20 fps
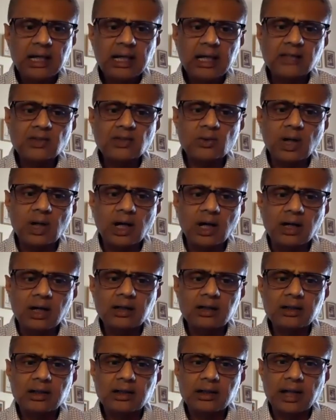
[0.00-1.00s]
And so
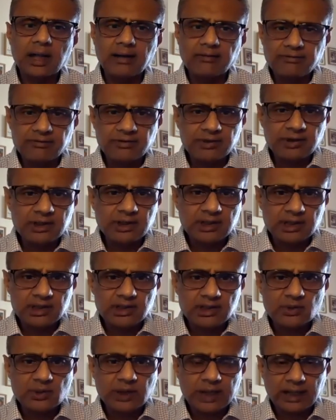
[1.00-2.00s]
our effort
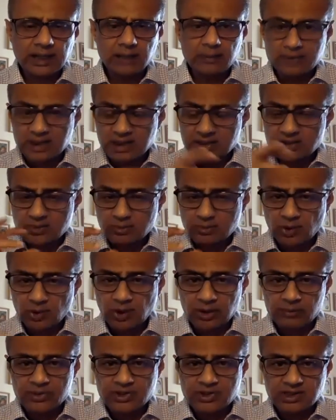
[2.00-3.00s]
is to help these
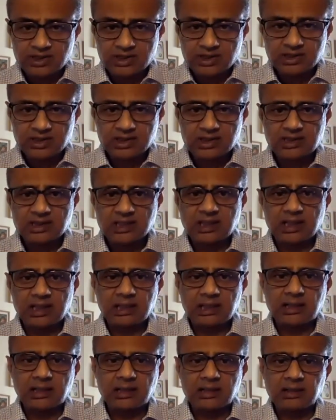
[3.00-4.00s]
small businesses in
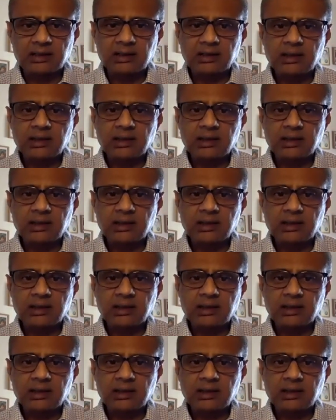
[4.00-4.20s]
India